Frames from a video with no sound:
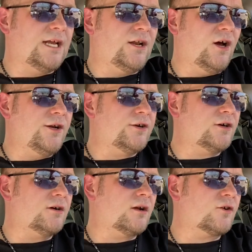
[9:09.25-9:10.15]
And
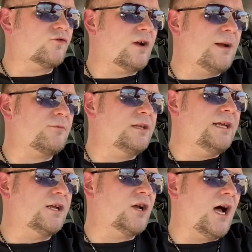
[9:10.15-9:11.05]
under
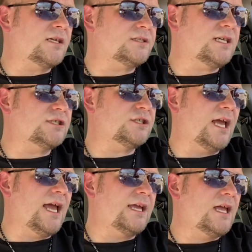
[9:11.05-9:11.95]
crime-related costs, Section
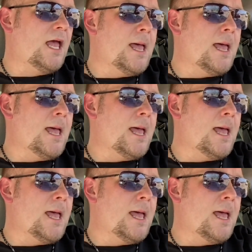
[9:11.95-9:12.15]
A,